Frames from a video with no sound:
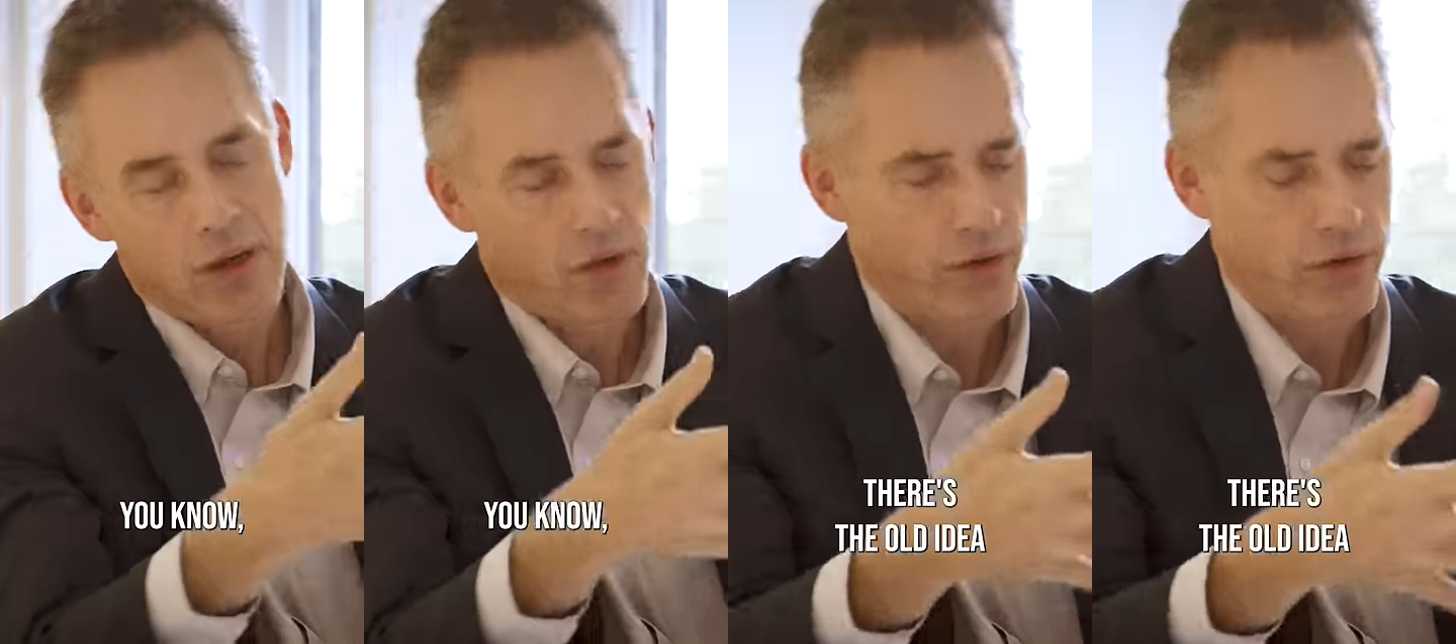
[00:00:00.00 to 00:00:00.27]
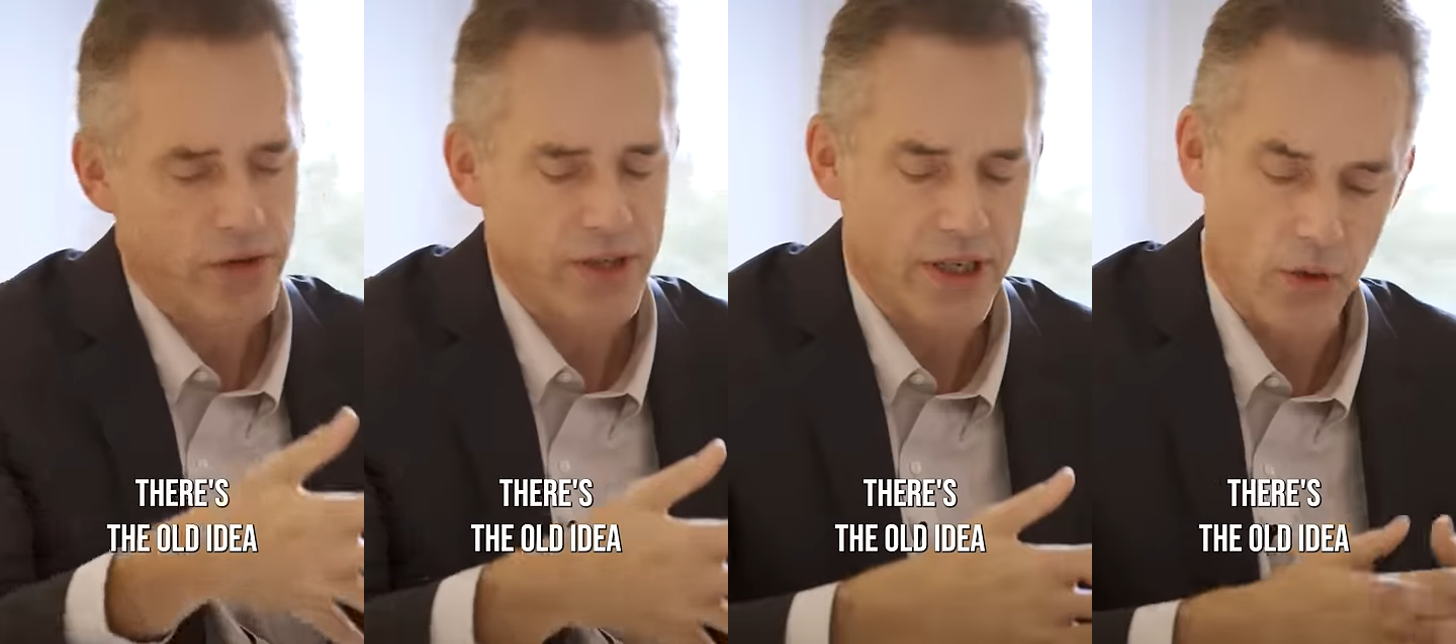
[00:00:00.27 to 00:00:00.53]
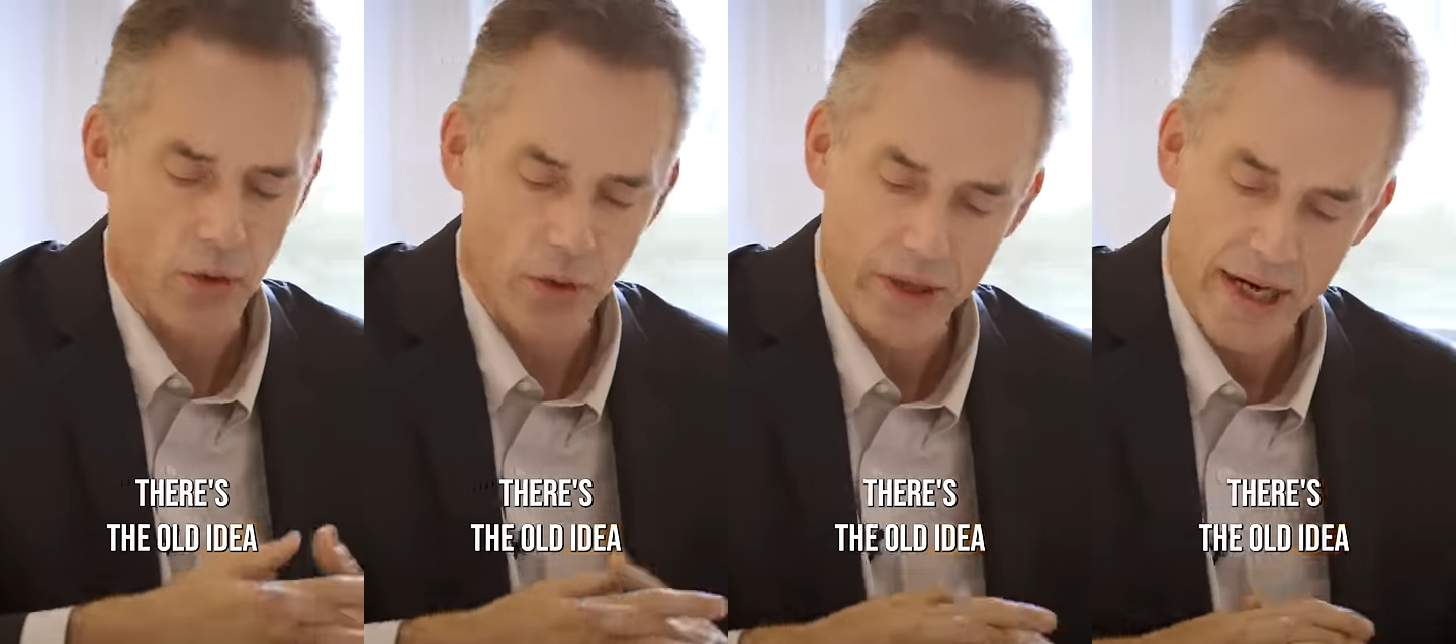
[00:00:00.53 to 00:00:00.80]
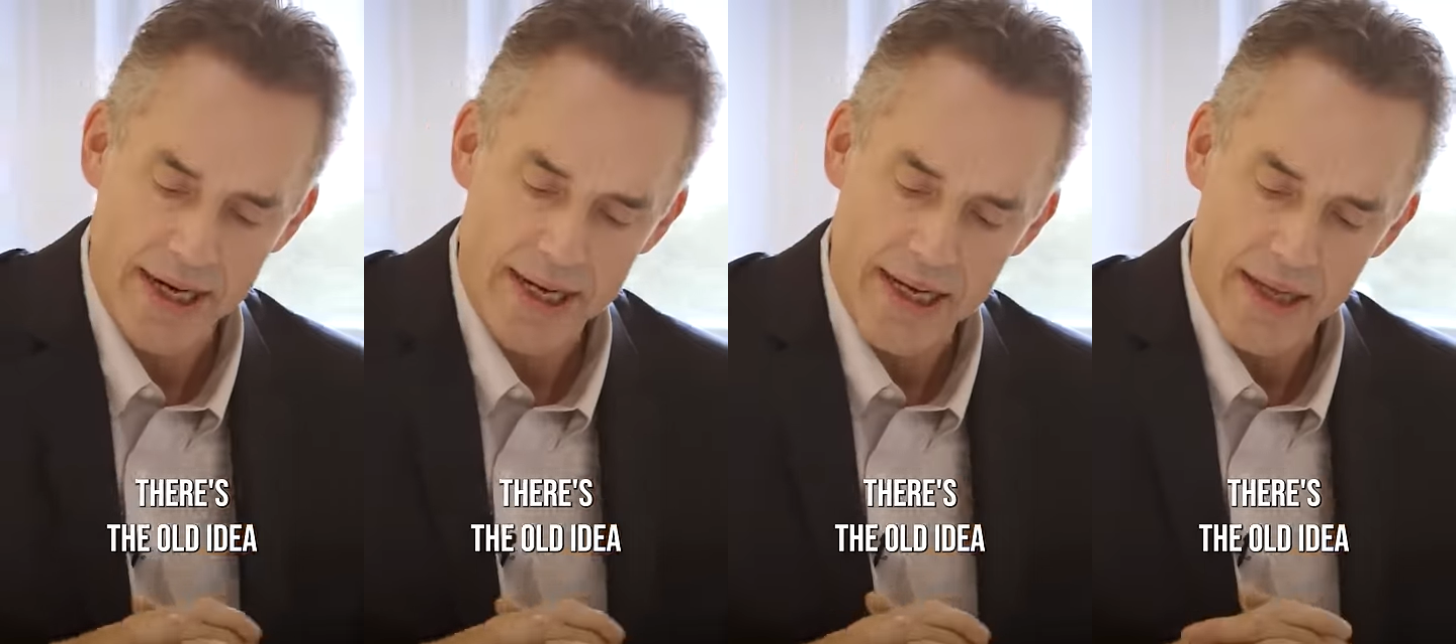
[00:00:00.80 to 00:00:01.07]
know, there's the
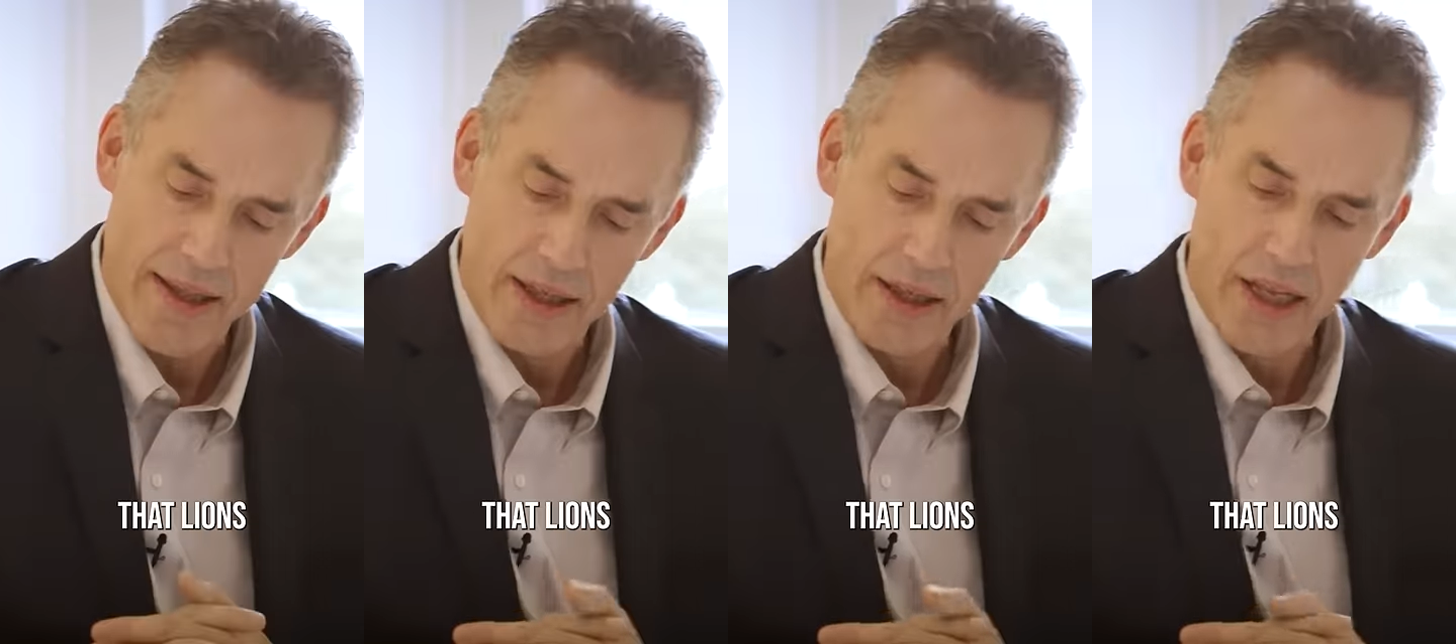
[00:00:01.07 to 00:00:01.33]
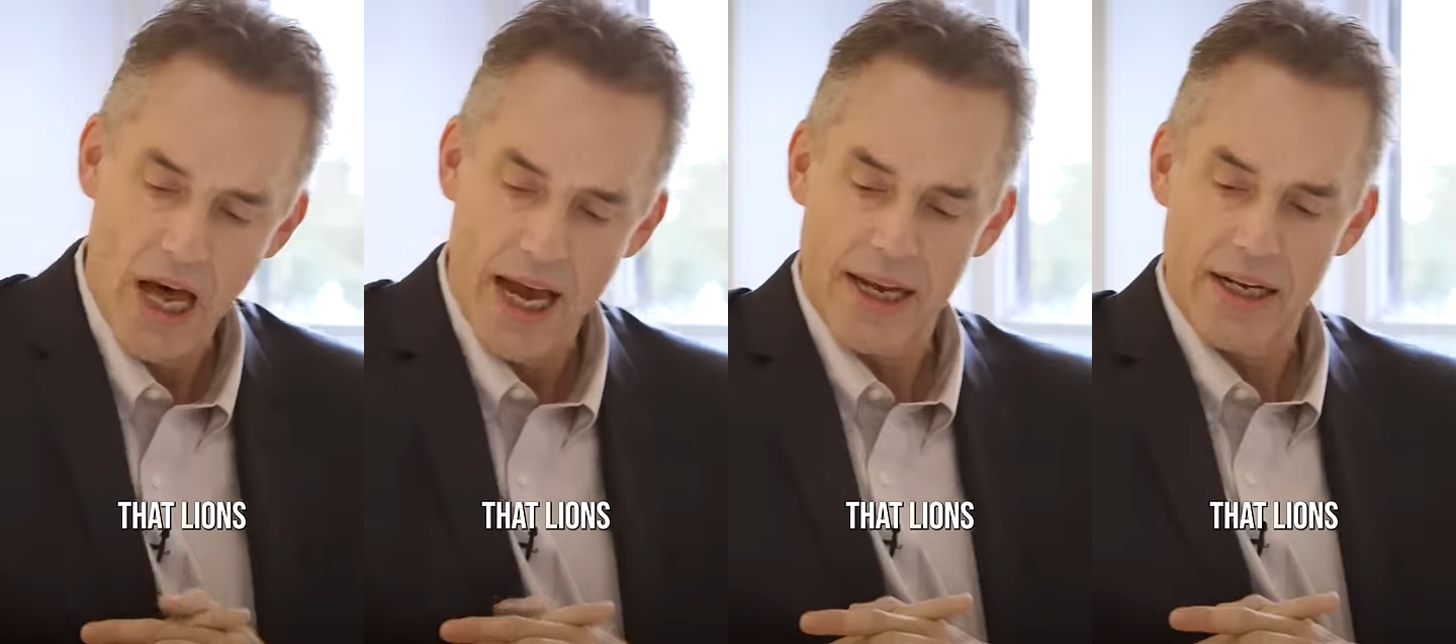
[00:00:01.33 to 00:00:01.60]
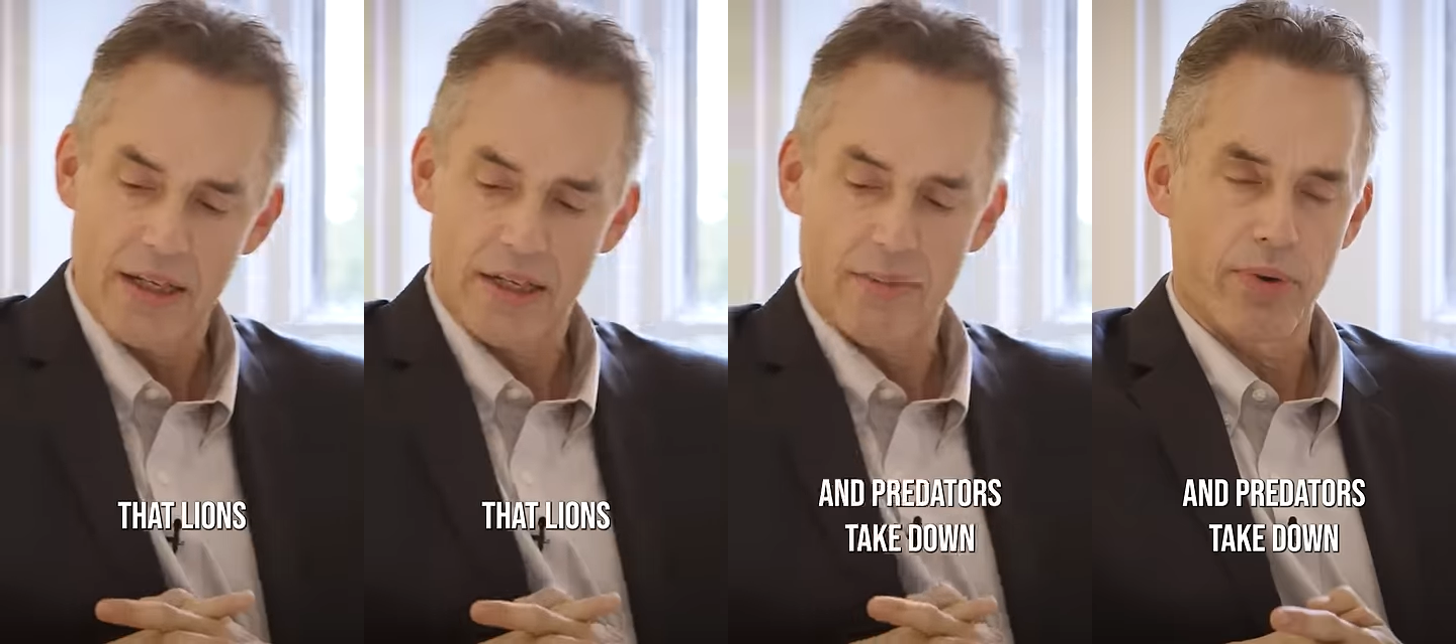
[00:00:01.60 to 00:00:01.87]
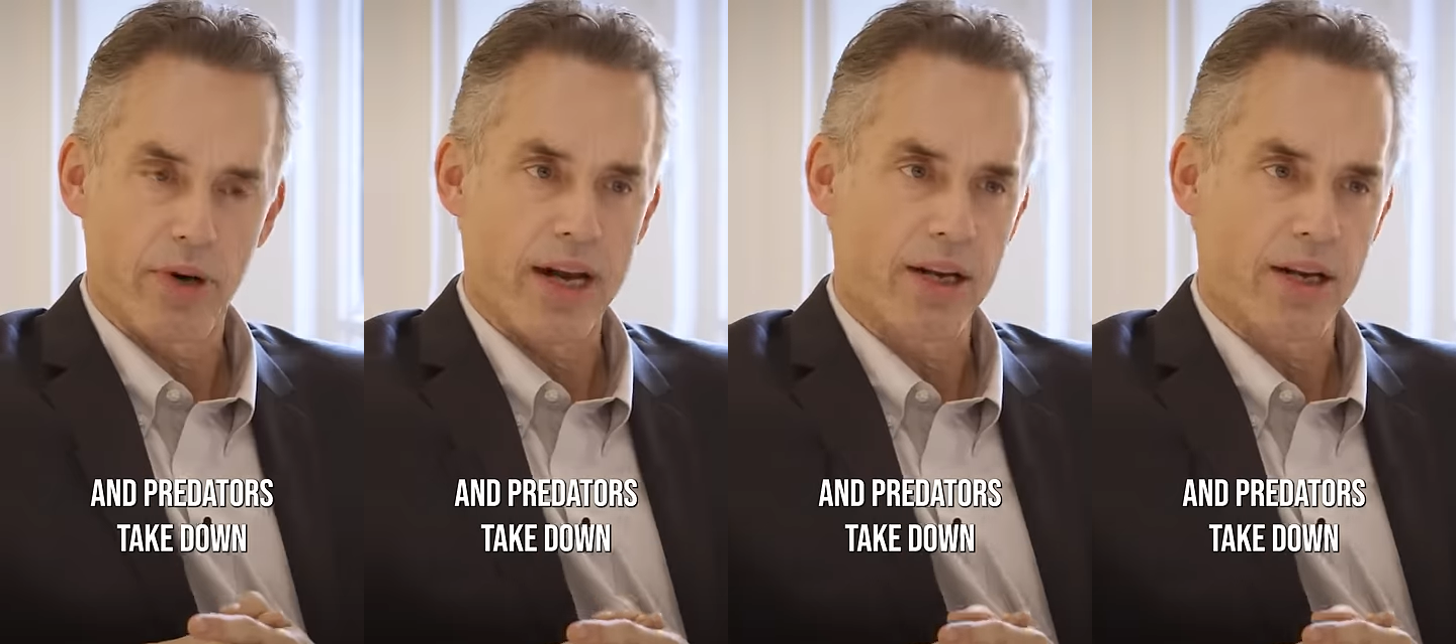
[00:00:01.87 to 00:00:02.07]
old idea that lions and